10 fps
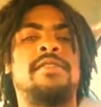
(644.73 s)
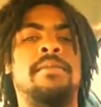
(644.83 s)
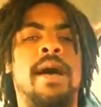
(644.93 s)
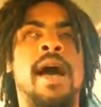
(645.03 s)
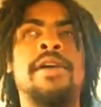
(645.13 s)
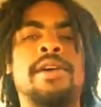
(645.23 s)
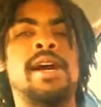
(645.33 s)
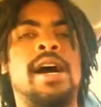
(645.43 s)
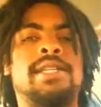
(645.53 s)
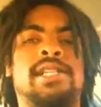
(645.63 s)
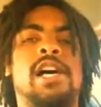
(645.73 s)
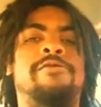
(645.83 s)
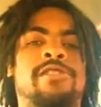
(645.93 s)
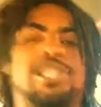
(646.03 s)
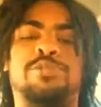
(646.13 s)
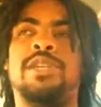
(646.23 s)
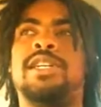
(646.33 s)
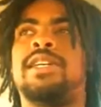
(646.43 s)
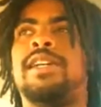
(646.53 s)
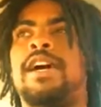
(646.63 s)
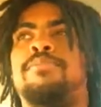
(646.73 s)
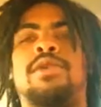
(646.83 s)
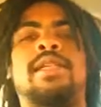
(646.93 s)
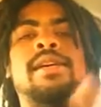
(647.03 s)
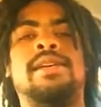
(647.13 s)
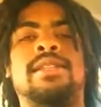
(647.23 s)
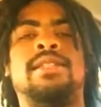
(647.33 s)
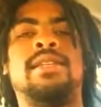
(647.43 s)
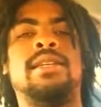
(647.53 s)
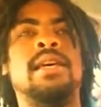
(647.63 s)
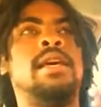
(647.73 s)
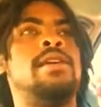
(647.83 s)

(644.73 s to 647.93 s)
the higher gods laugh at us because they're like, bro, that ain't shit.